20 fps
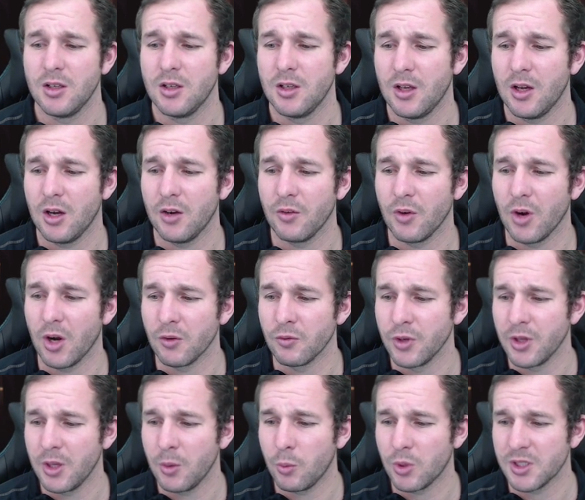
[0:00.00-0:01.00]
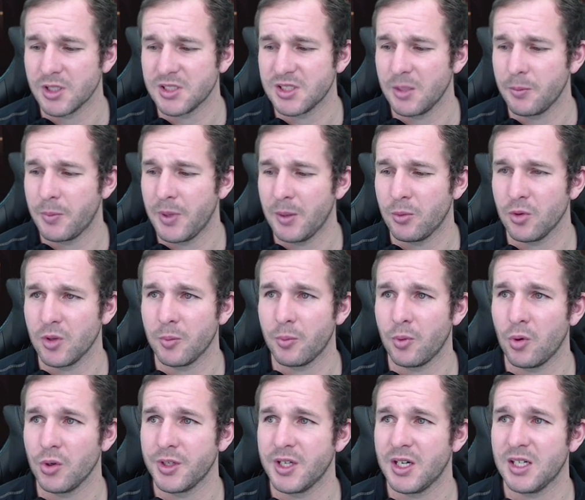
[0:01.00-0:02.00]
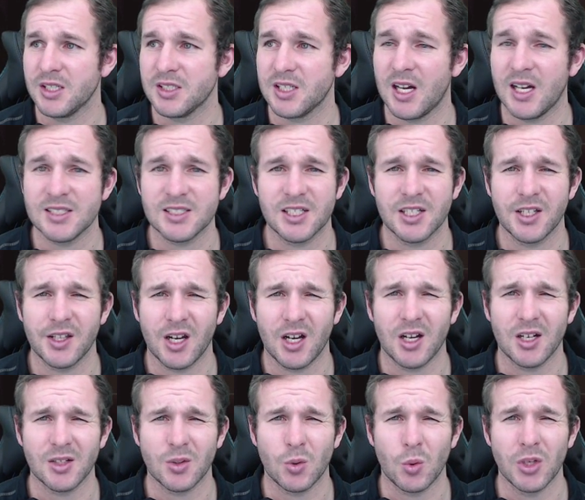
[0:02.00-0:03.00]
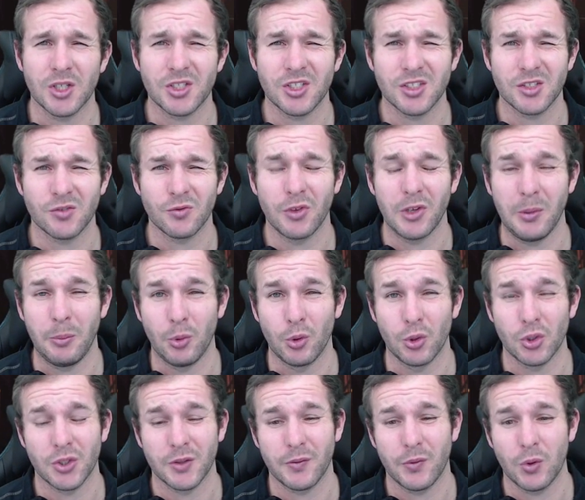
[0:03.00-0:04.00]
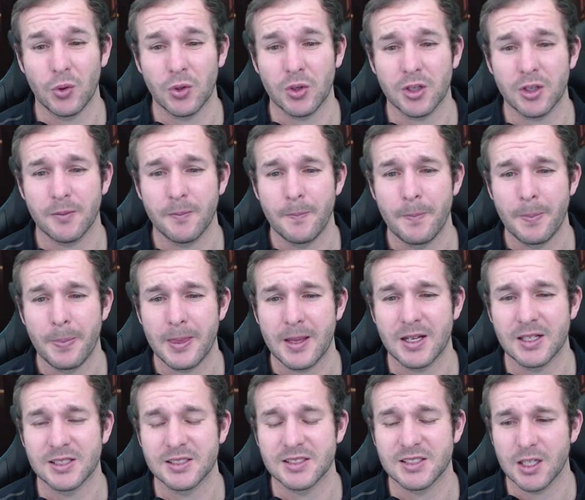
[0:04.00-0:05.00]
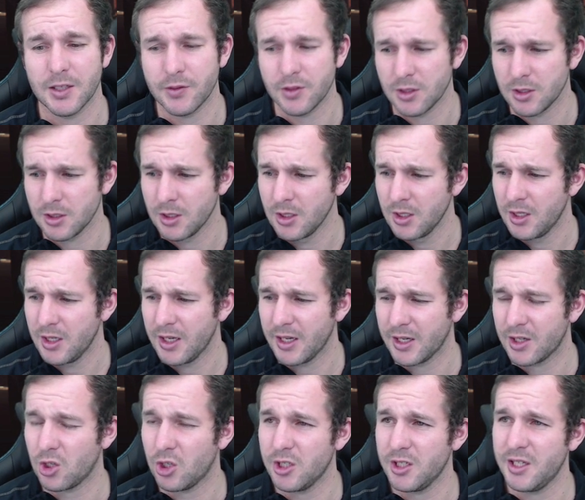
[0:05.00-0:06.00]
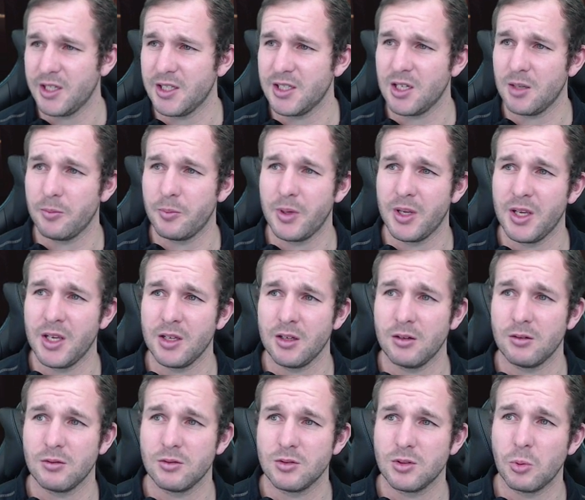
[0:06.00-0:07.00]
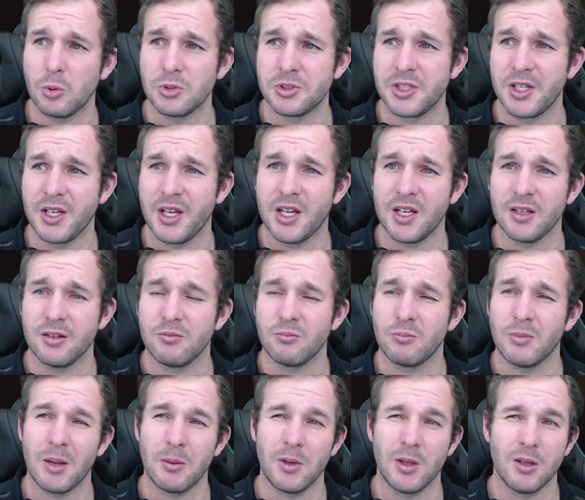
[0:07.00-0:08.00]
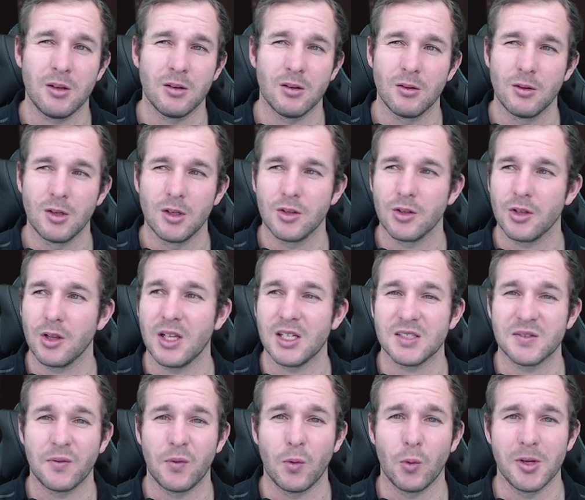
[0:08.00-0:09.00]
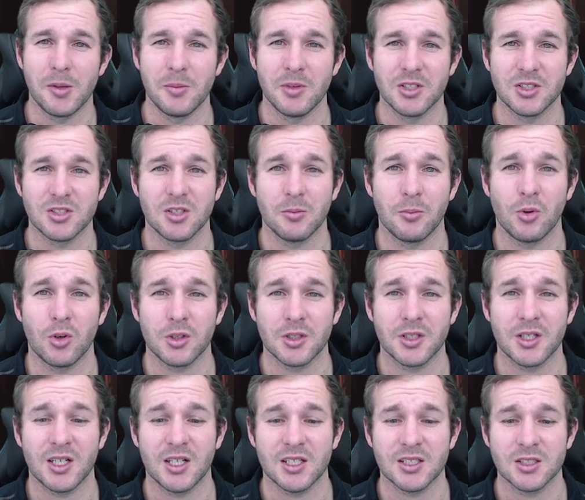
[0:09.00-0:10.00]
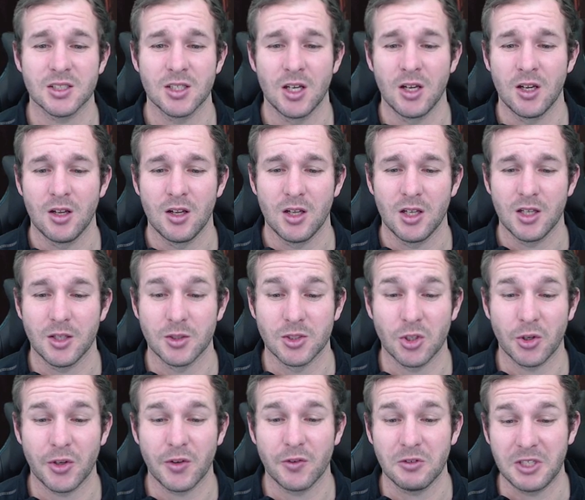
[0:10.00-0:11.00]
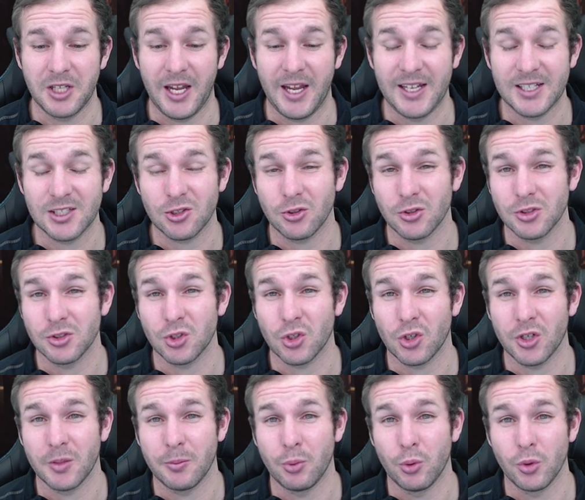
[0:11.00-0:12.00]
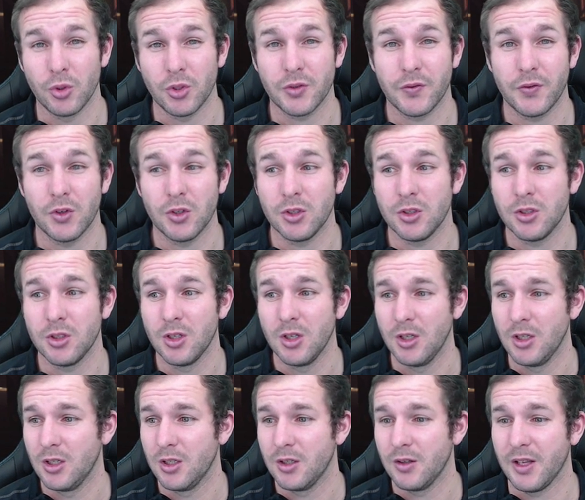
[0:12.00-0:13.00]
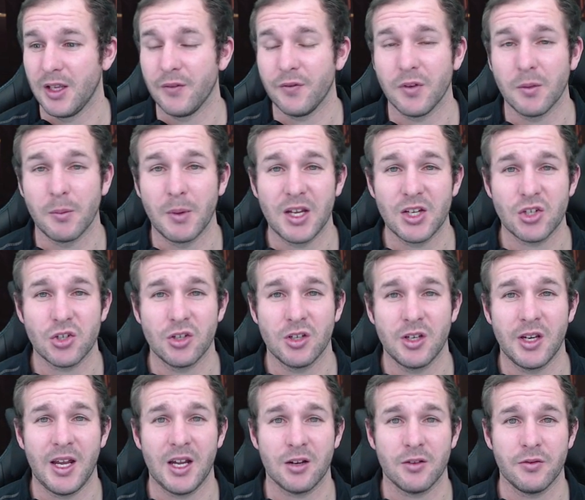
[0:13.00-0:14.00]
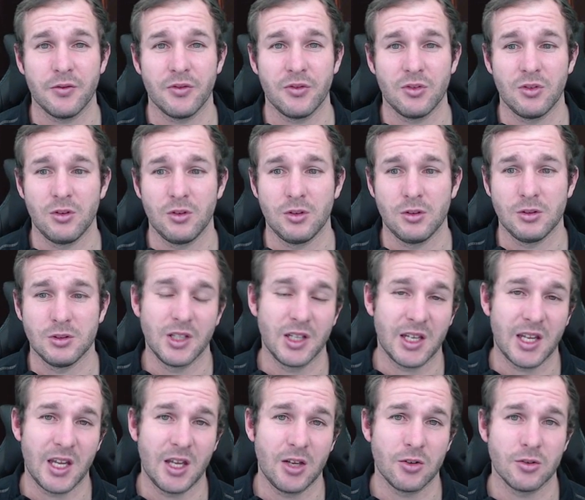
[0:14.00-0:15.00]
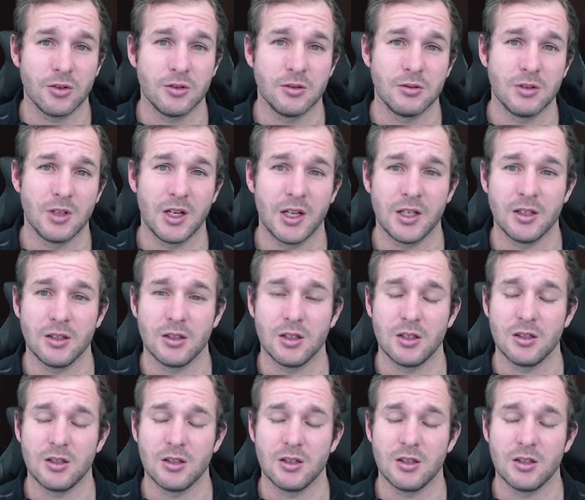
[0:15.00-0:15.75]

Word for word: I really want to see people on the podcast asking the hard questions and really pushing for it. And instead of it kind of ended up being towards the end, maybe last 40 minutes of the podcast, there was only really Anton trying to push for information out of Nikita, and